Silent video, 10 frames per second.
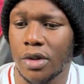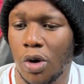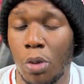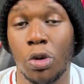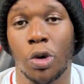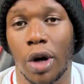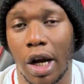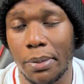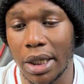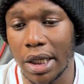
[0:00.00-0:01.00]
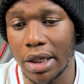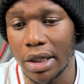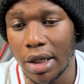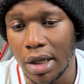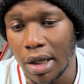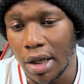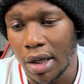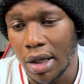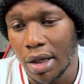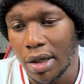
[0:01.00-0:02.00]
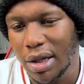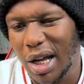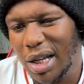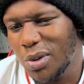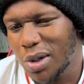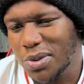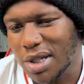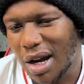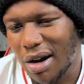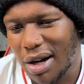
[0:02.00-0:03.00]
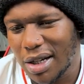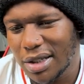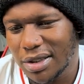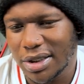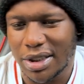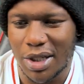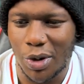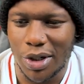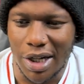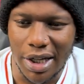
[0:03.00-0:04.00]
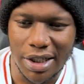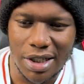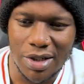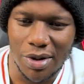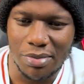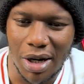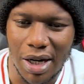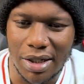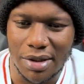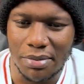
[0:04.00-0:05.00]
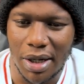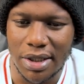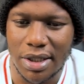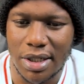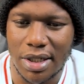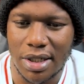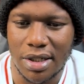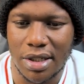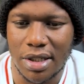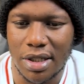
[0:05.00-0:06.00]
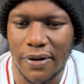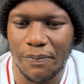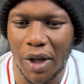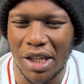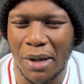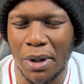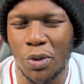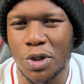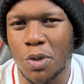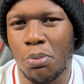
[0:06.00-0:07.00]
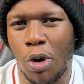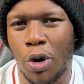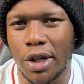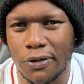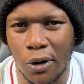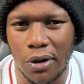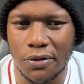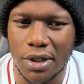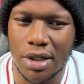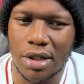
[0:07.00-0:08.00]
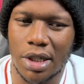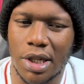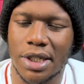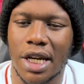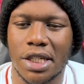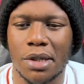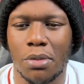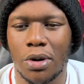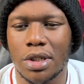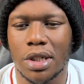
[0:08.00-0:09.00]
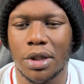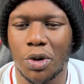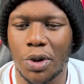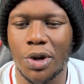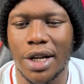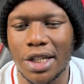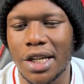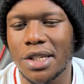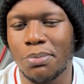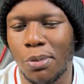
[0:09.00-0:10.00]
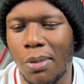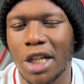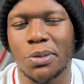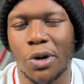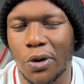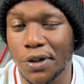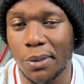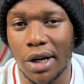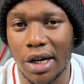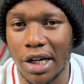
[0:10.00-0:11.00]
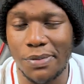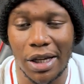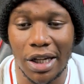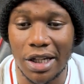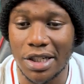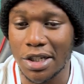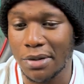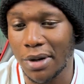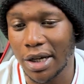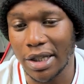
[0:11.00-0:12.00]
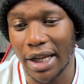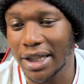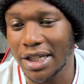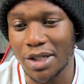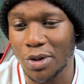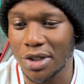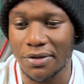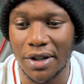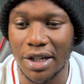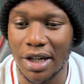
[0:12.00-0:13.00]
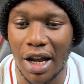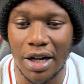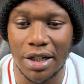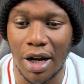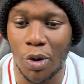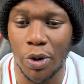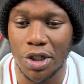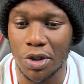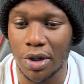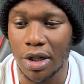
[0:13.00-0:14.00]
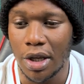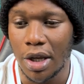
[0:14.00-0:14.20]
Omurua coming in. Alikuwa tu sawa, not great, not bad. But Anyembe was more involved. He's getting balls. You can tell he's much more comfortable at right back than at center back. Like, that is not even a question.